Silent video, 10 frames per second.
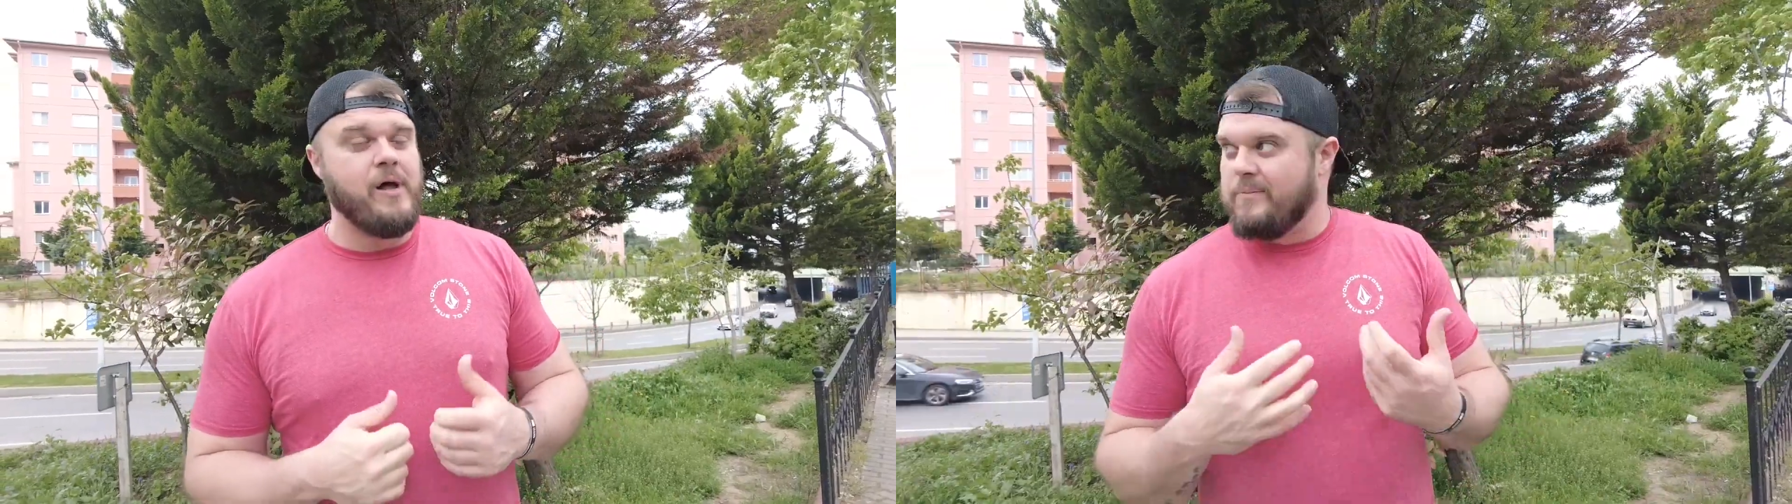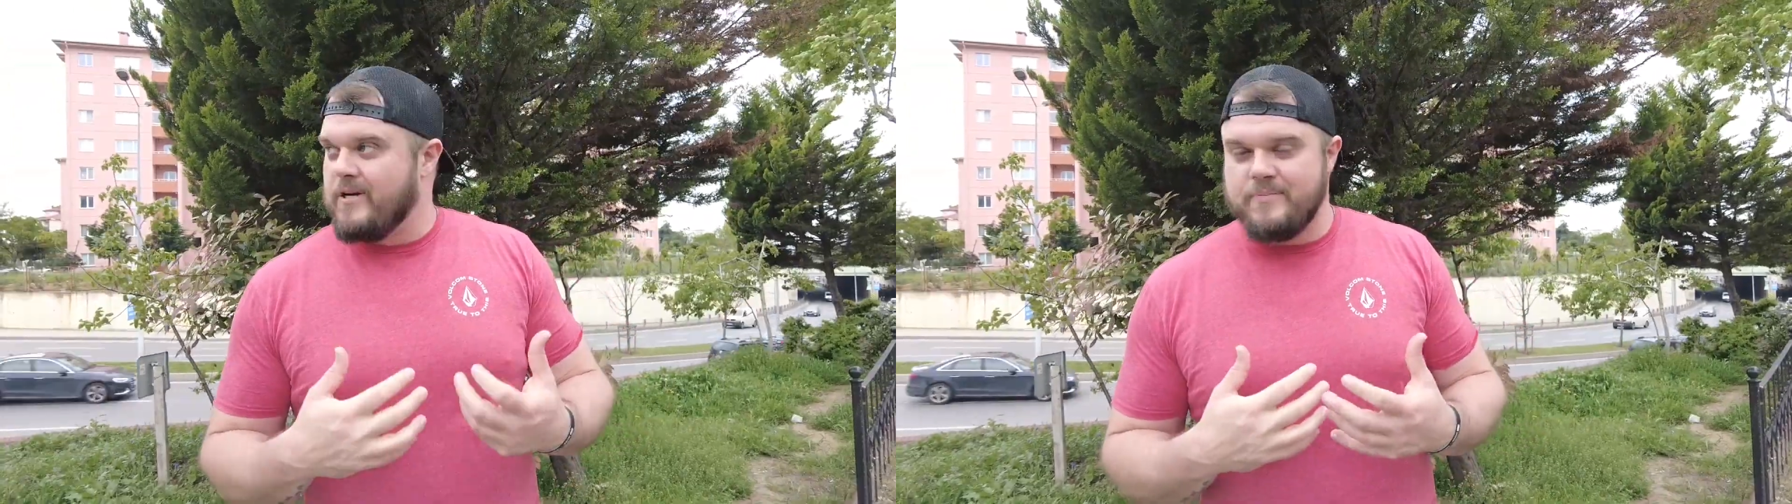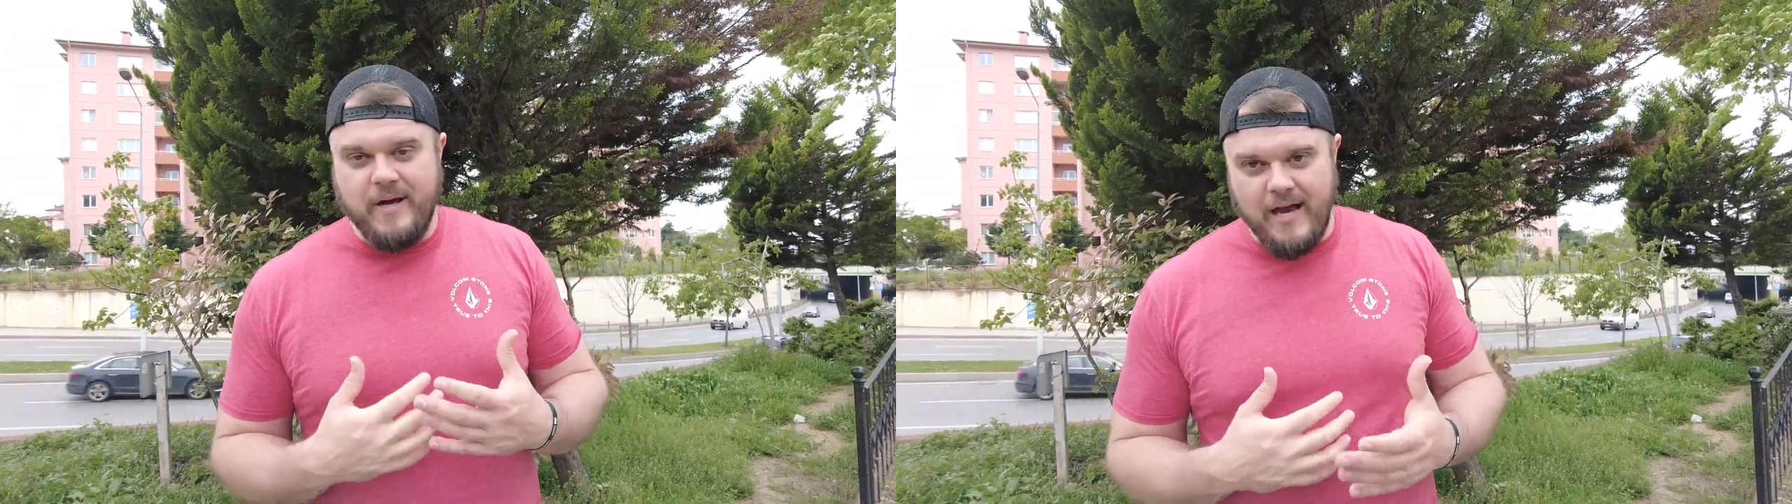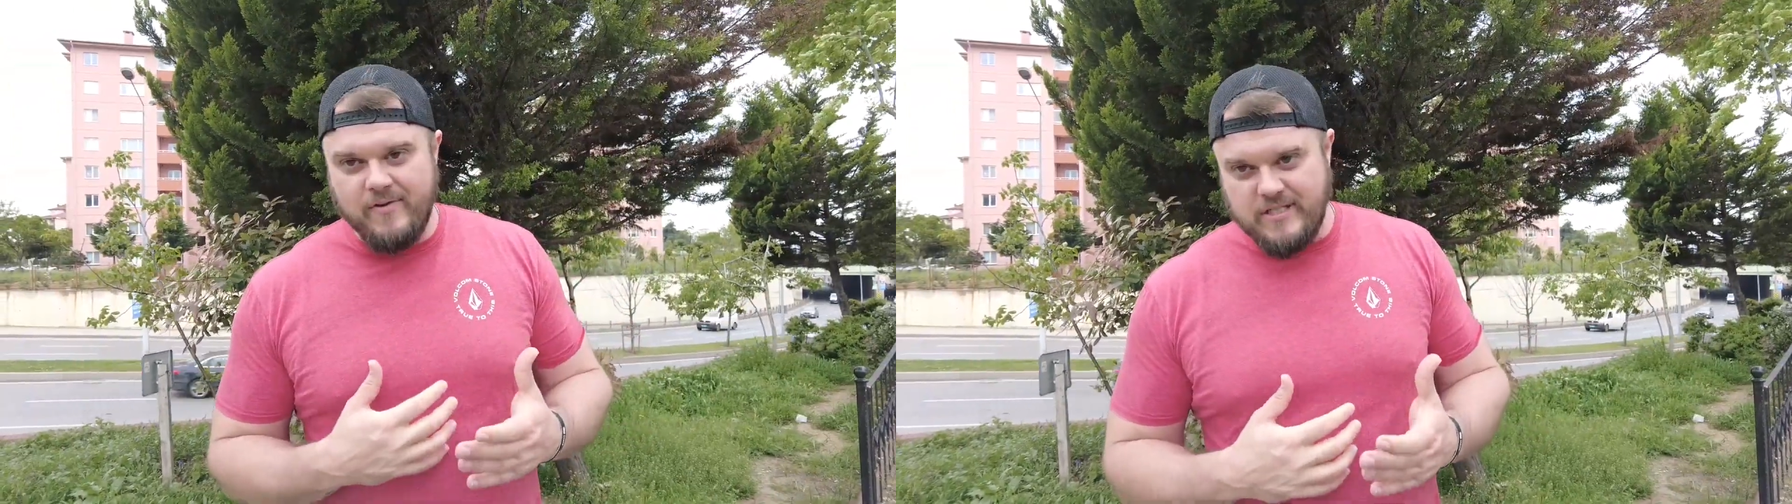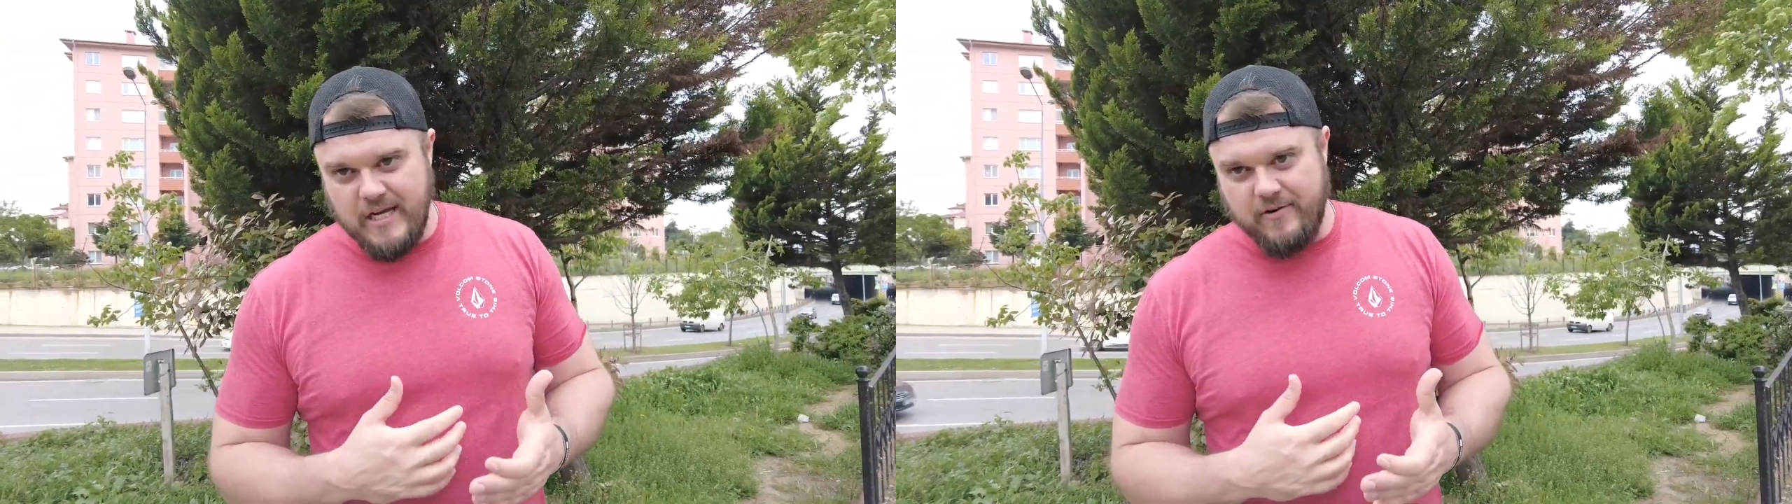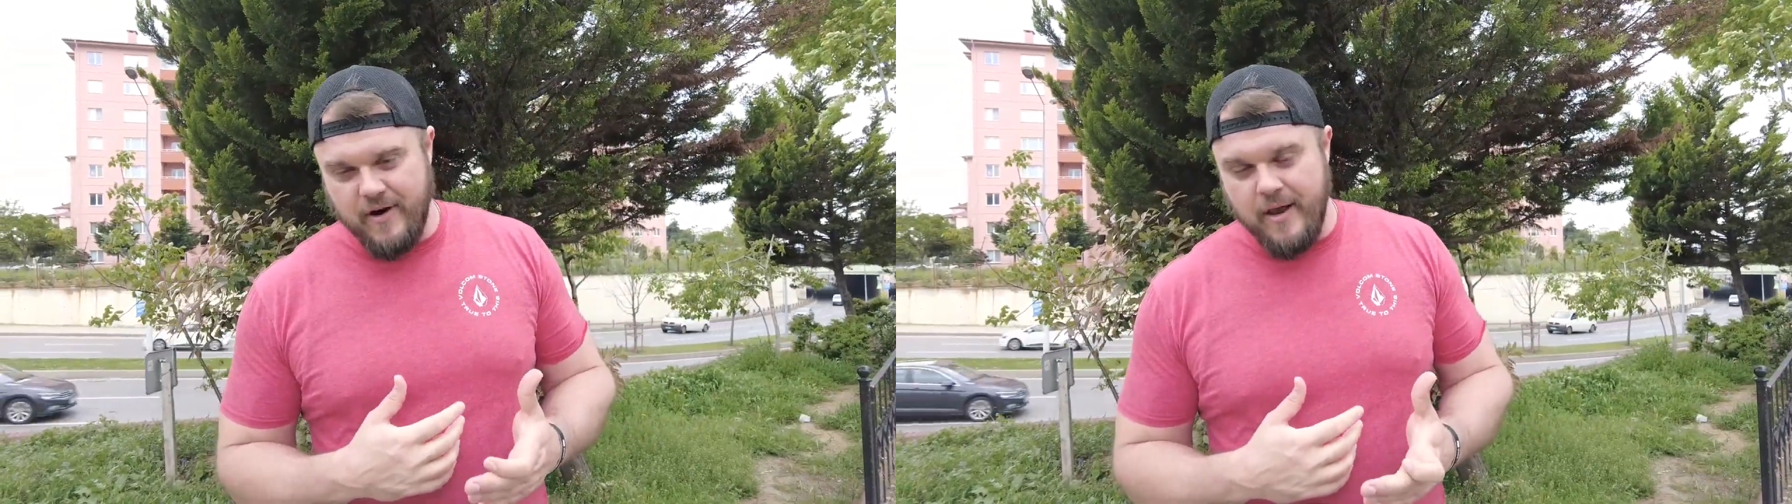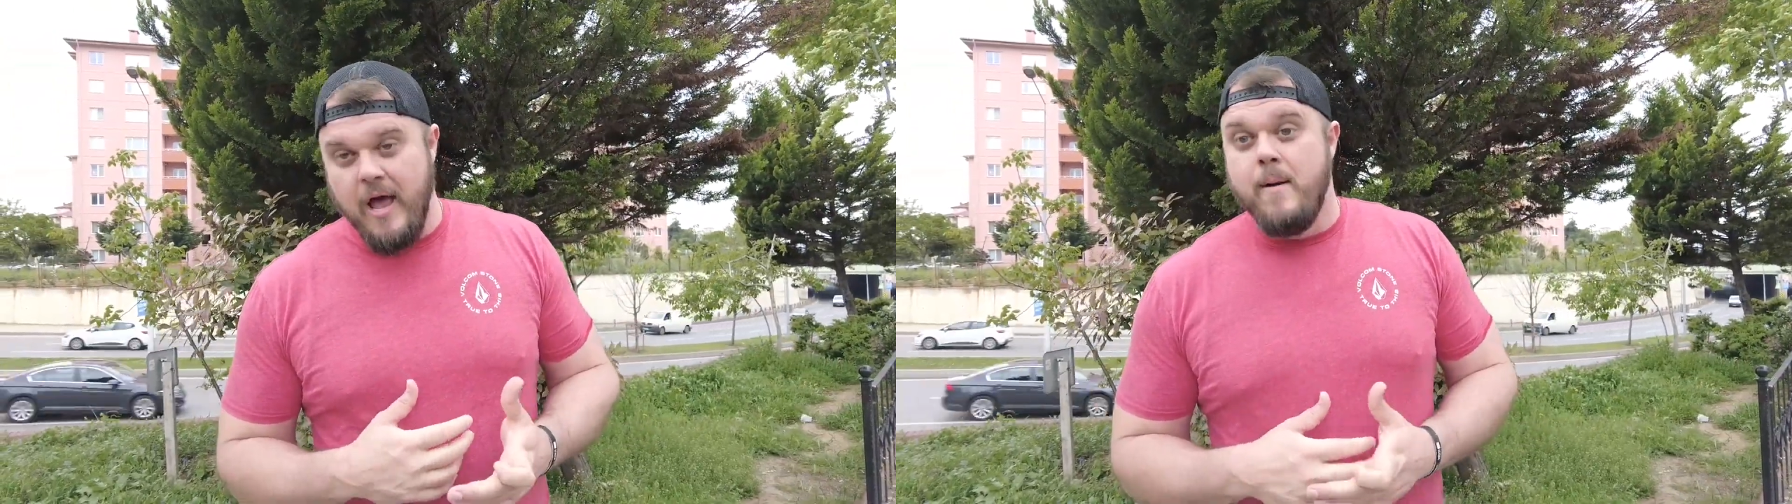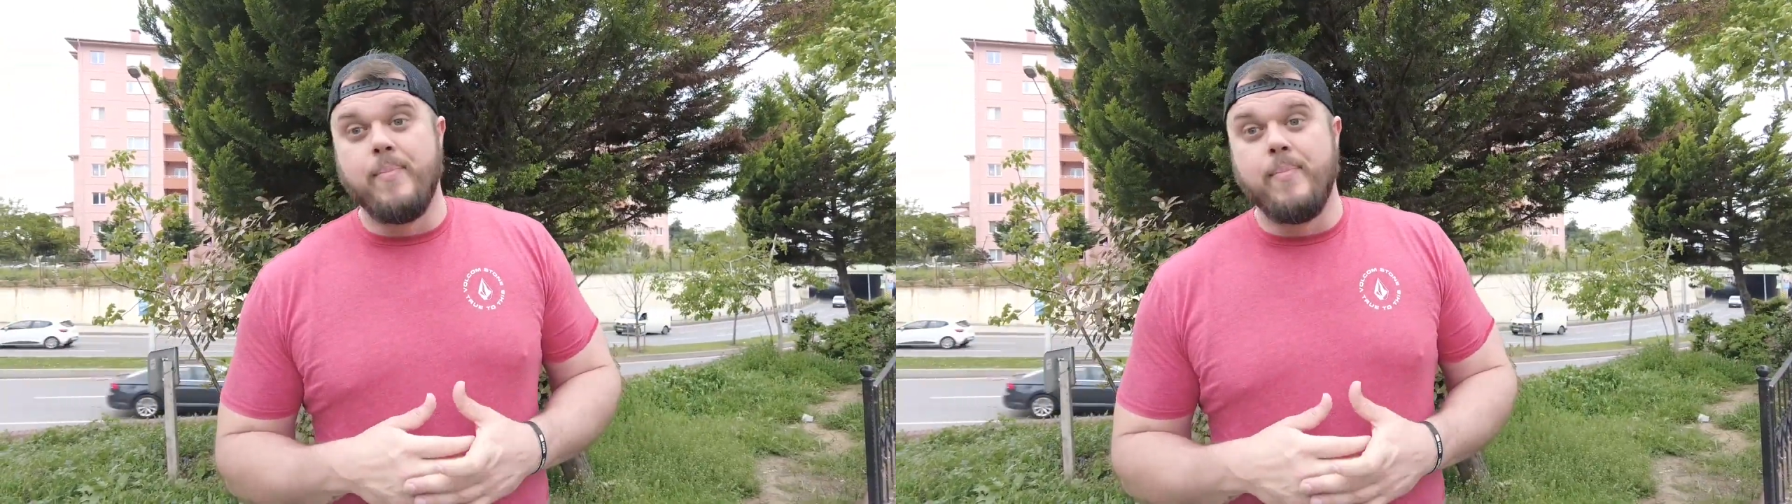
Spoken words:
It's supposed to be kind of a secret.